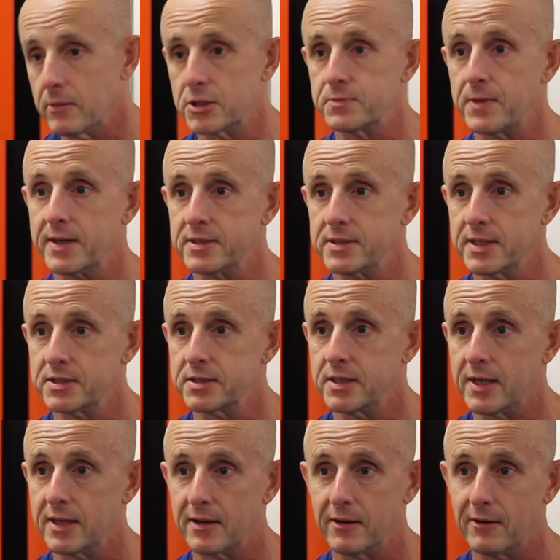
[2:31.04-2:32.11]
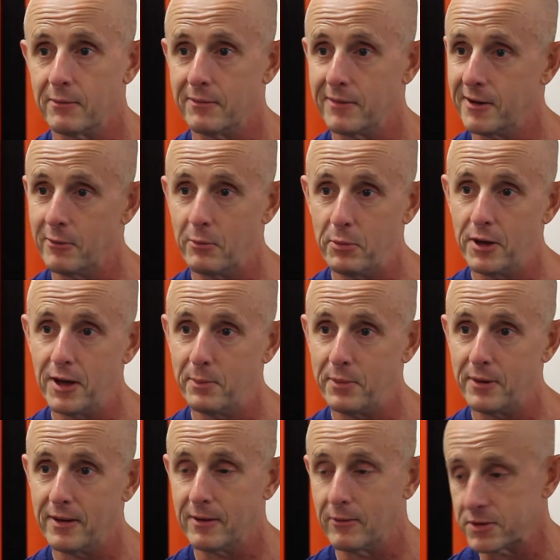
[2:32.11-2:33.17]
that looks fantastic, you know, on
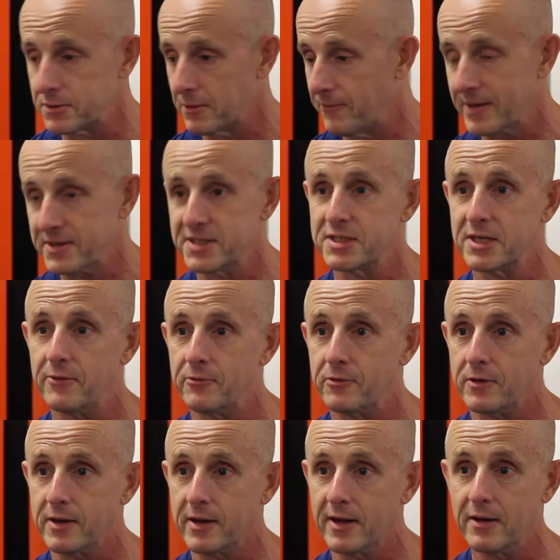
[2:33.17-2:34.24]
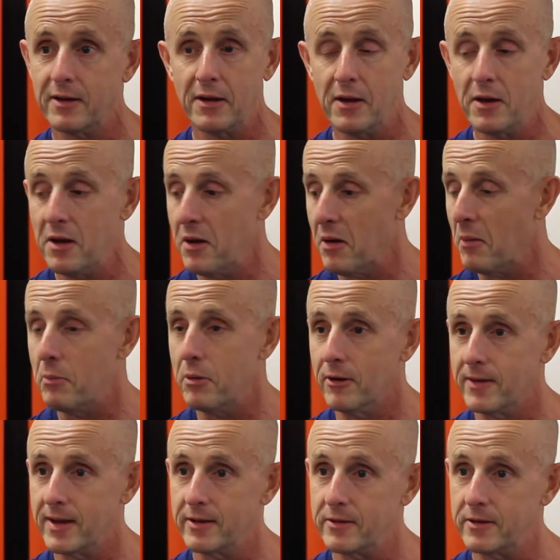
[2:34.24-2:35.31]
paper, looks fantastic in front of you, but at
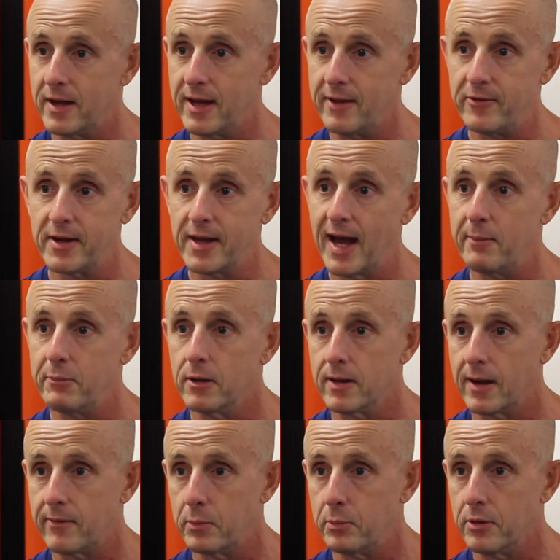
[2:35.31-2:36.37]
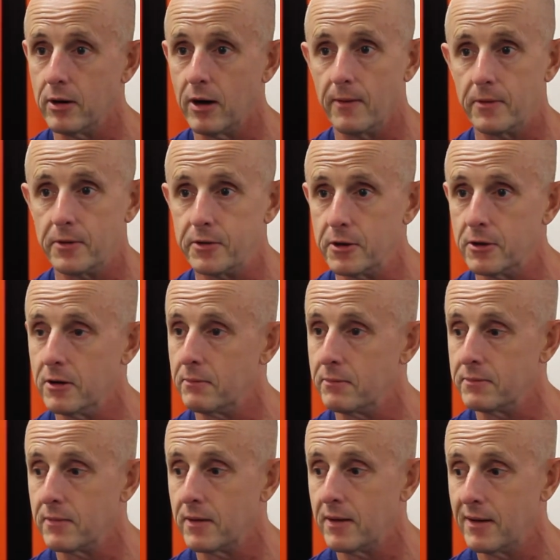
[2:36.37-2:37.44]
the end of the day, if you can't build that rapport and they don't
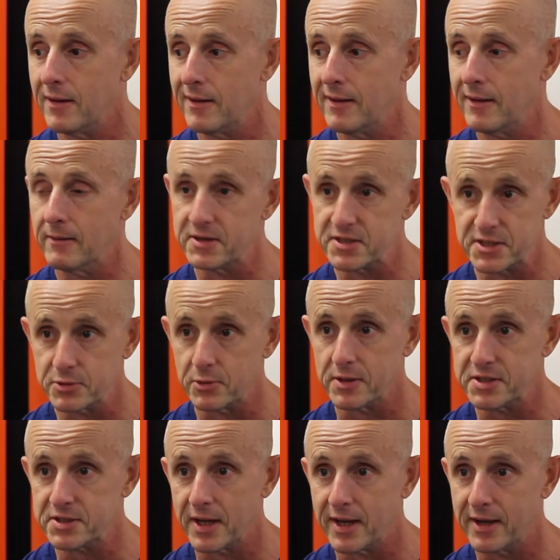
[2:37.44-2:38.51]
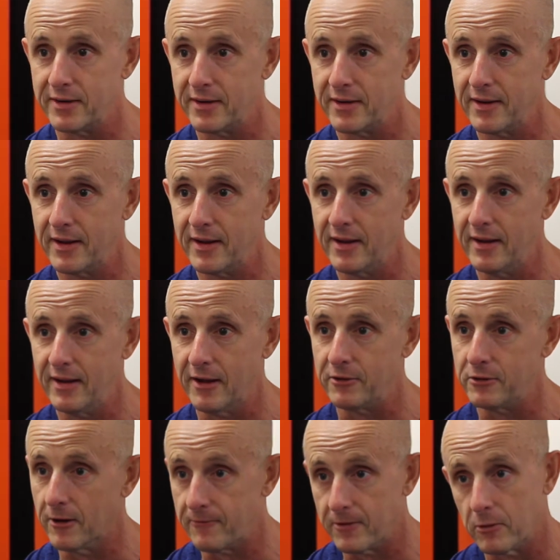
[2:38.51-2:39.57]
listen to what you're saying
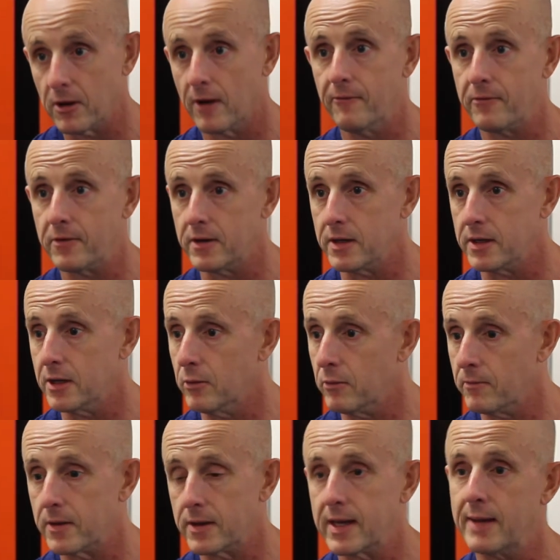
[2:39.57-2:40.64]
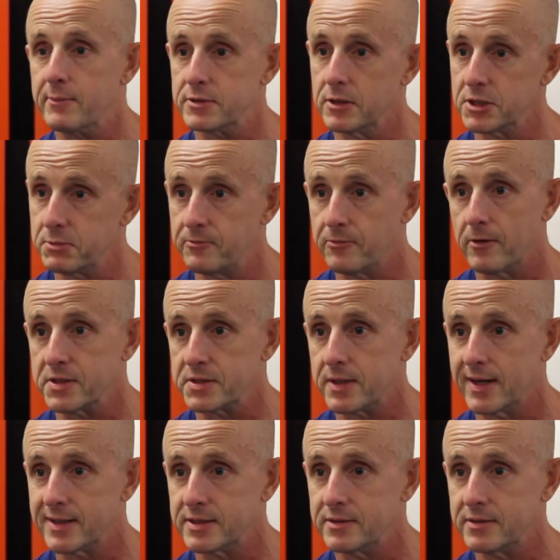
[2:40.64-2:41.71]
and don't feel confident in you, the game is lost before it
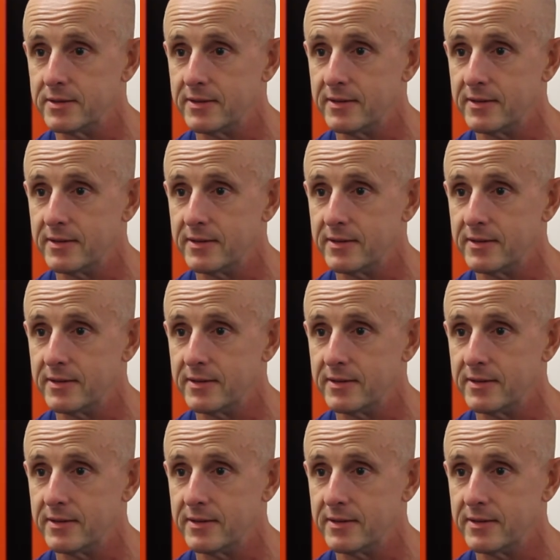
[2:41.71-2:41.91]
started.